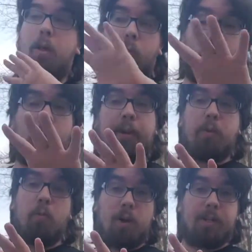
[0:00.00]
A lot of
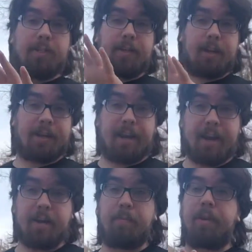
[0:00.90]
the ones that I
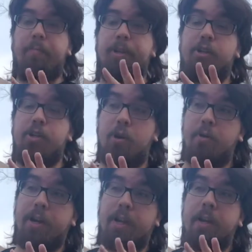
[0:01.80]
am going to be
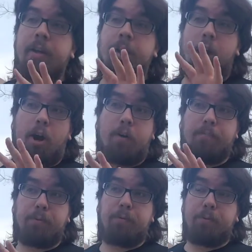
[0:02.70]
showing are
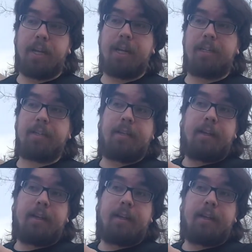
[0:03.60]
bootlegs,